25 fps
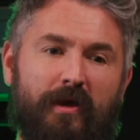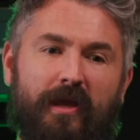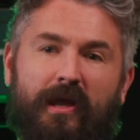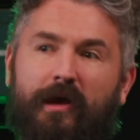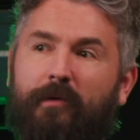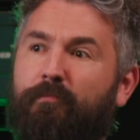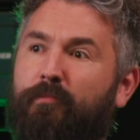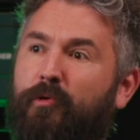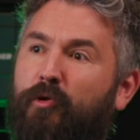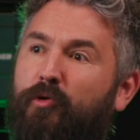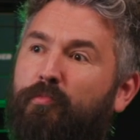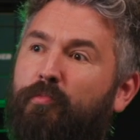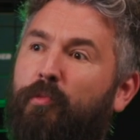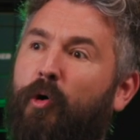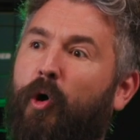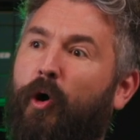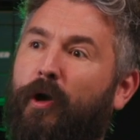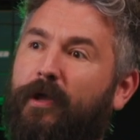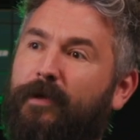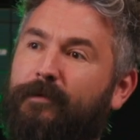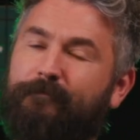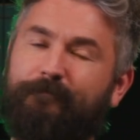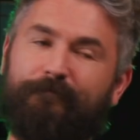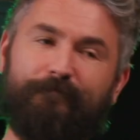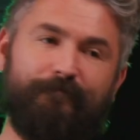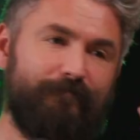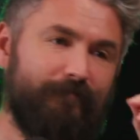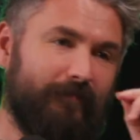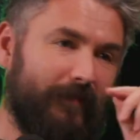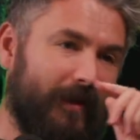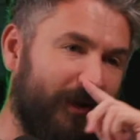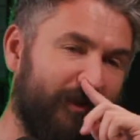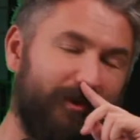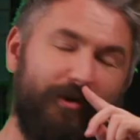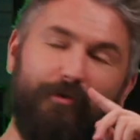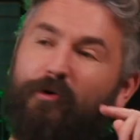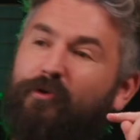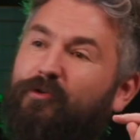being a boot boy.
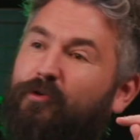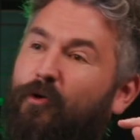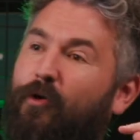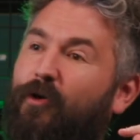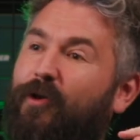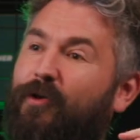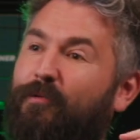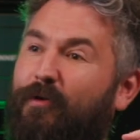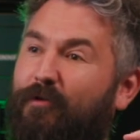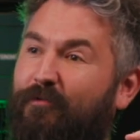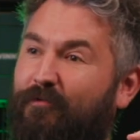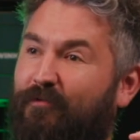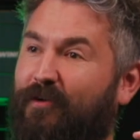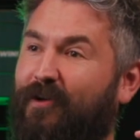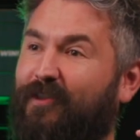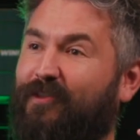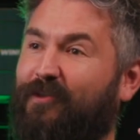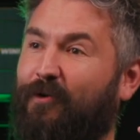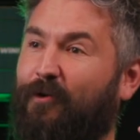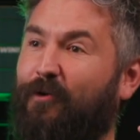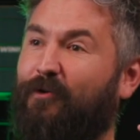And you were talking about Victor